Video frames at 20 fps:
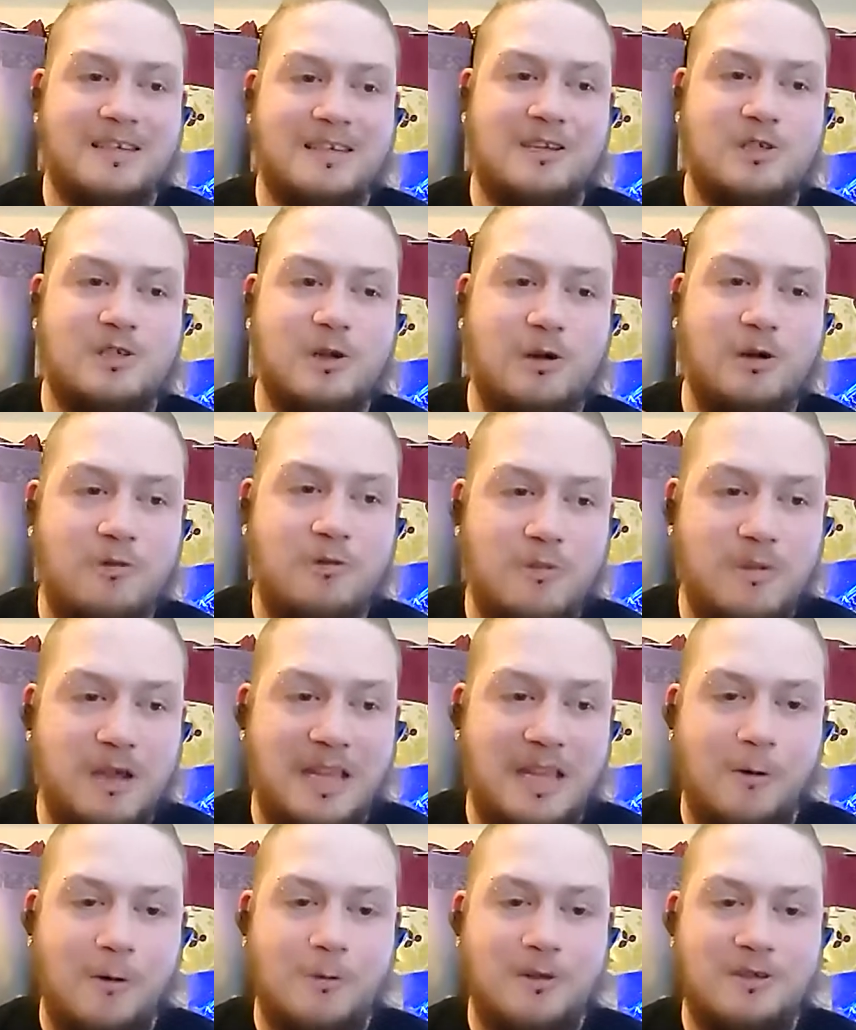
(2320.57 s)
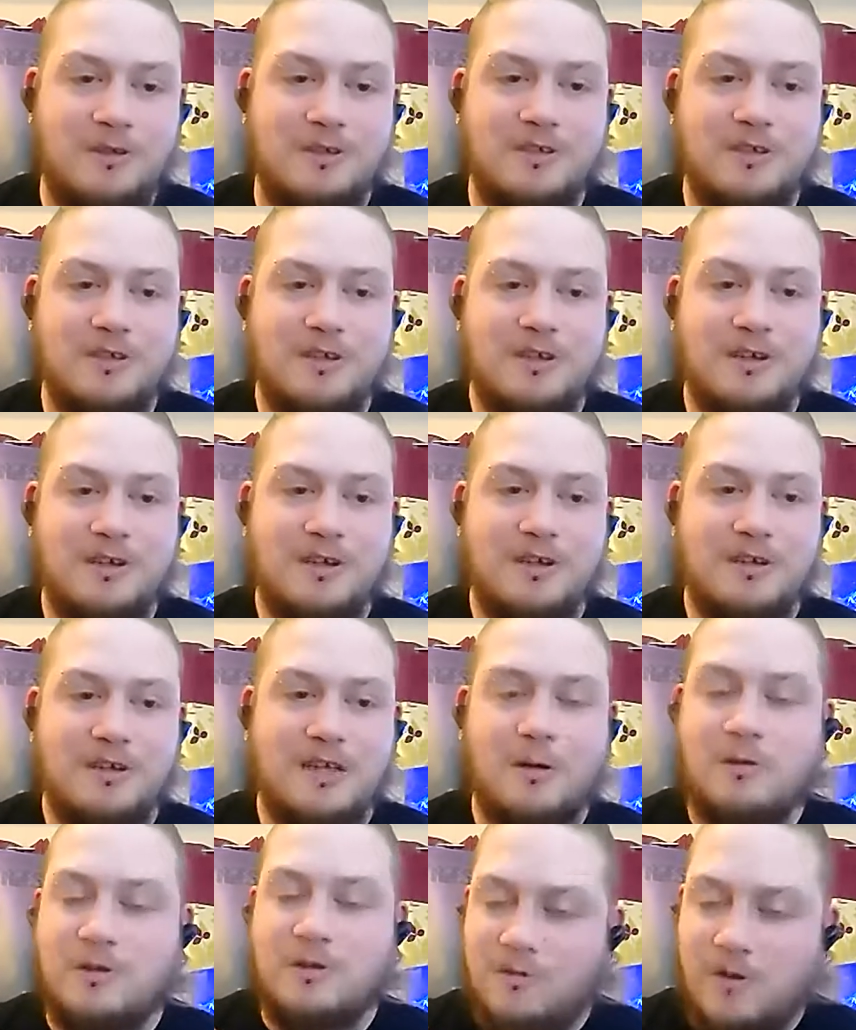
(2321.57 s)
and so for me, that was
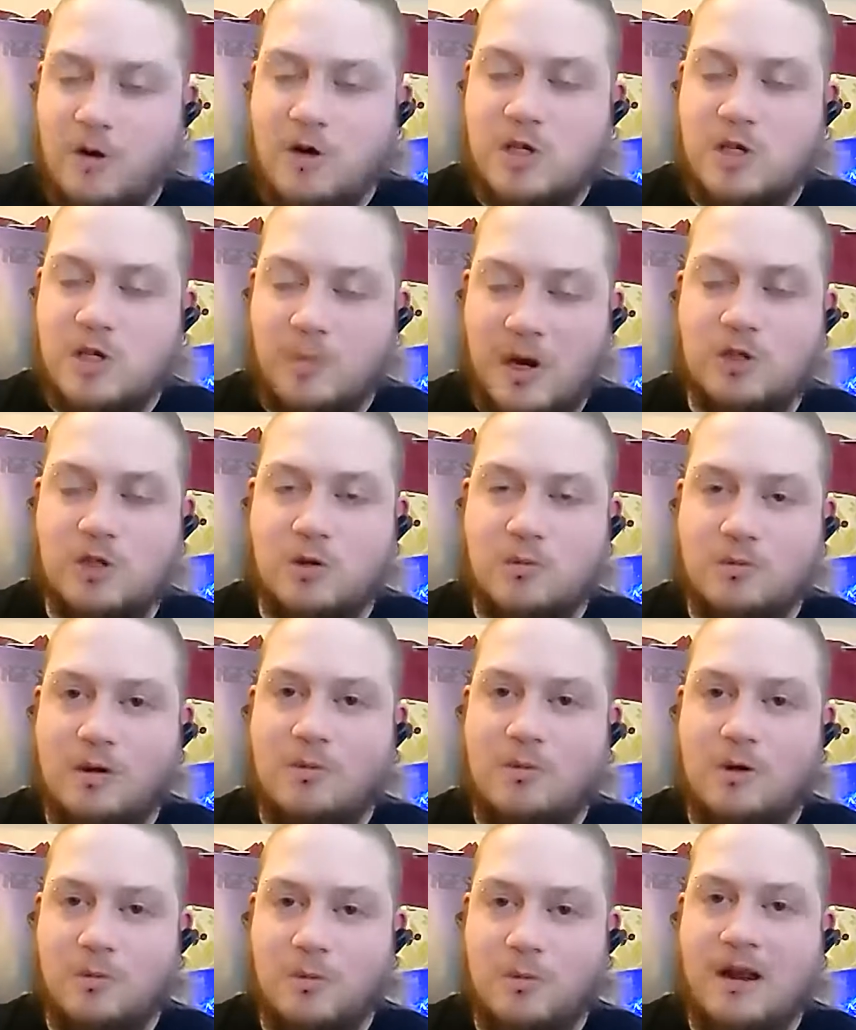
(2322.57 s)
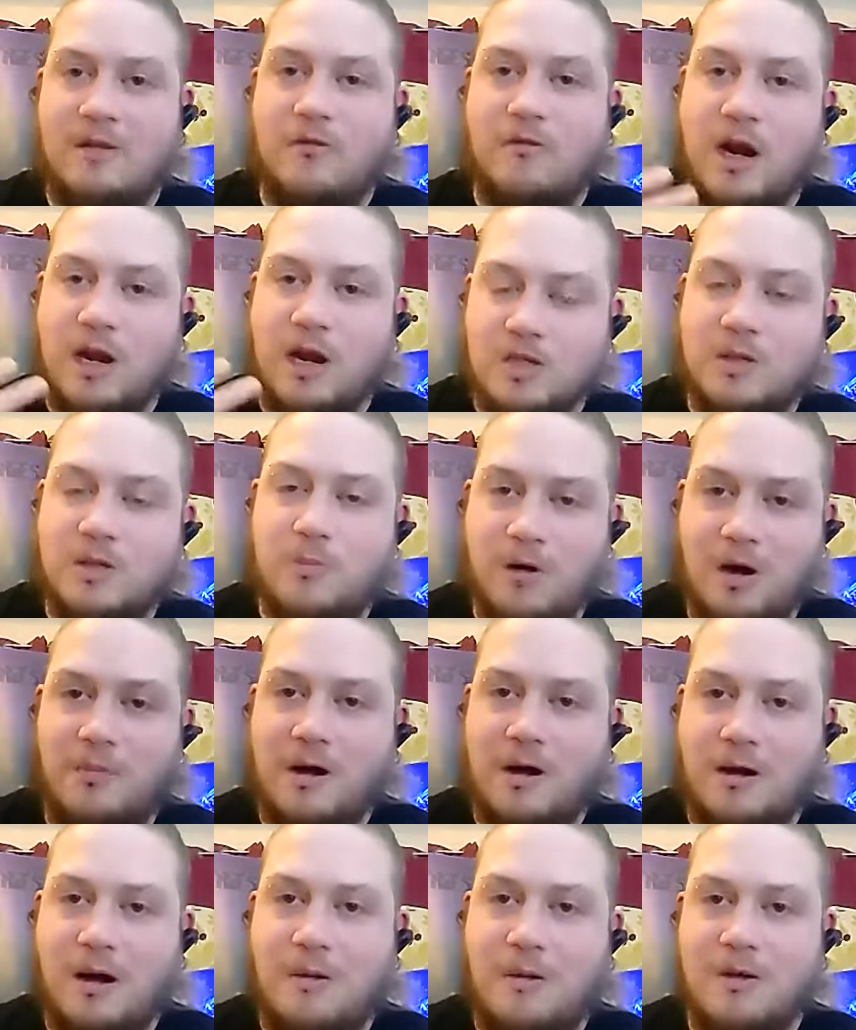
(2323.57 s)
that was a very special moment whenever I got to pray
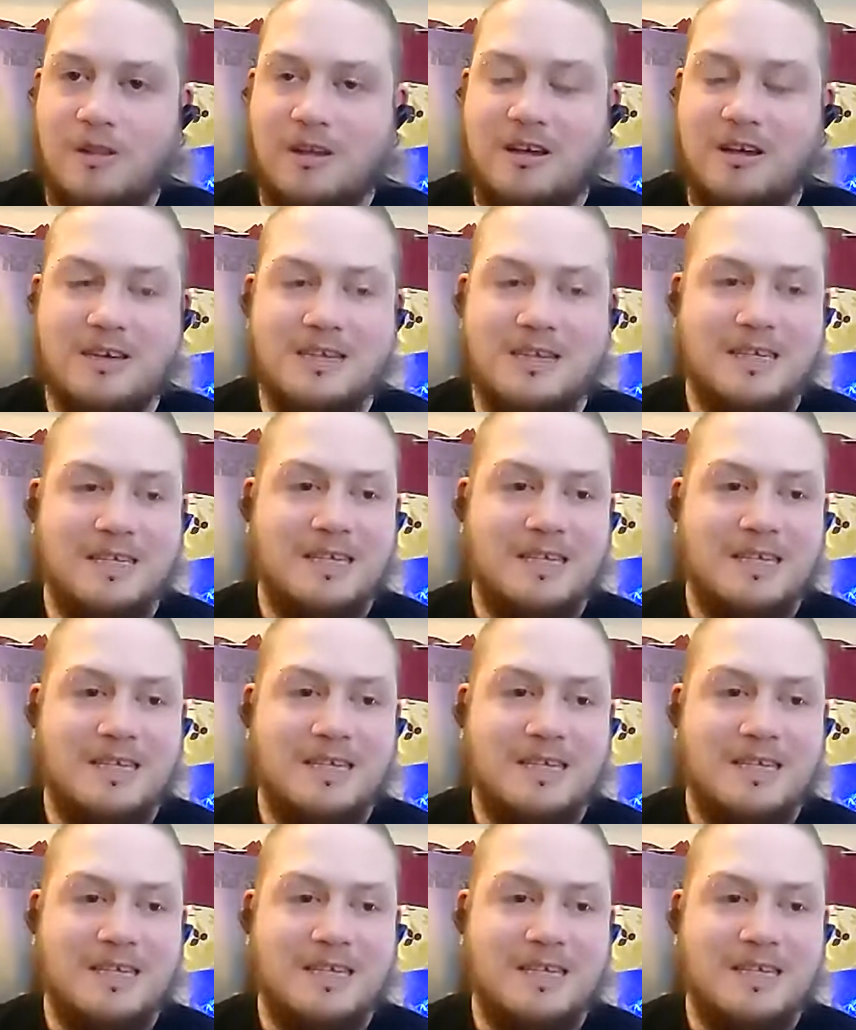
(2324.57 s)
with my grandmother.